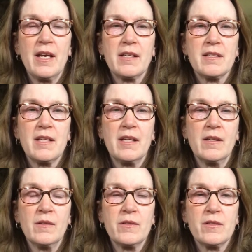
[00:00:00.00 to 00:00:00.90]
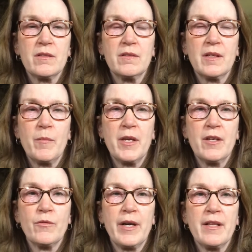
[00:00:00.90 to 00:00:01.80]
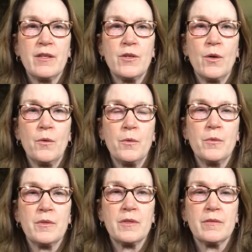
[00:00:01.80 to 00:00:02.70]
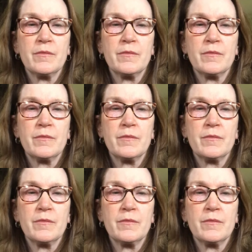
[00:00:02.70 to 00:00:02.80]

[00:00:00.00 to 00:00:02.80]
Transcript: exhales coming in right at the nose.